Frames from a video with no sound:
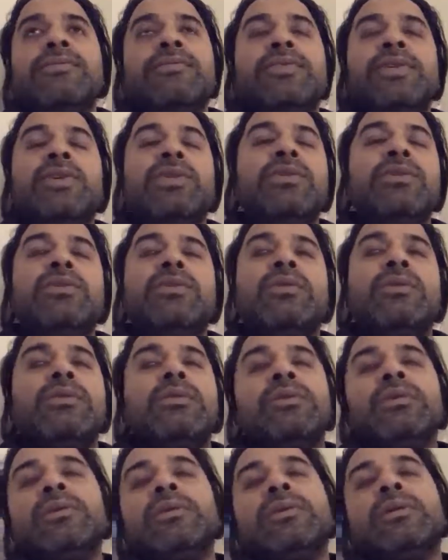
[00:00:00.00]
We know
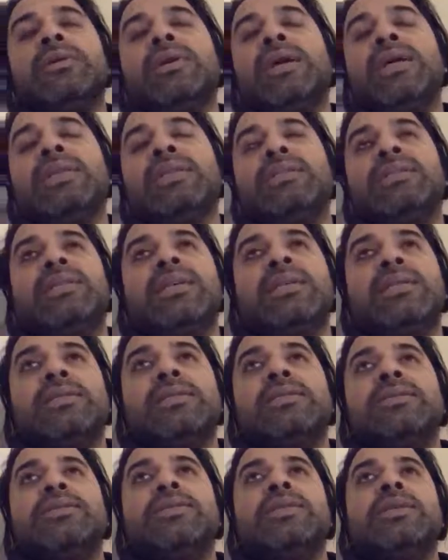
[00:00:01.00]

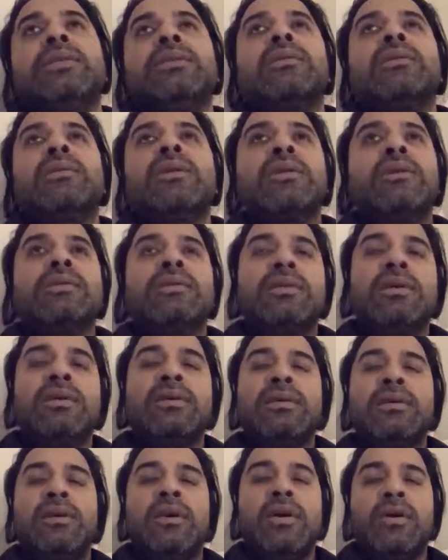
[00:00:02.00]
Einstein's general
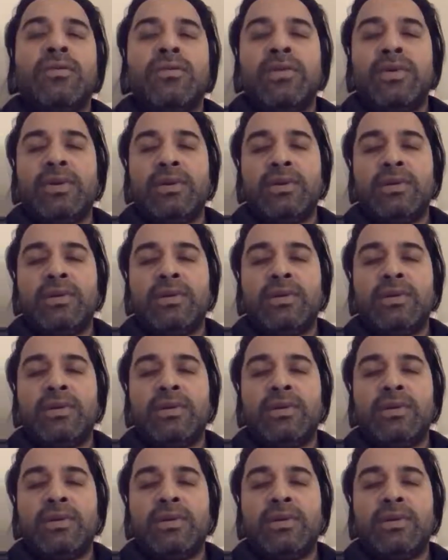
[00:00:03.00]
theory of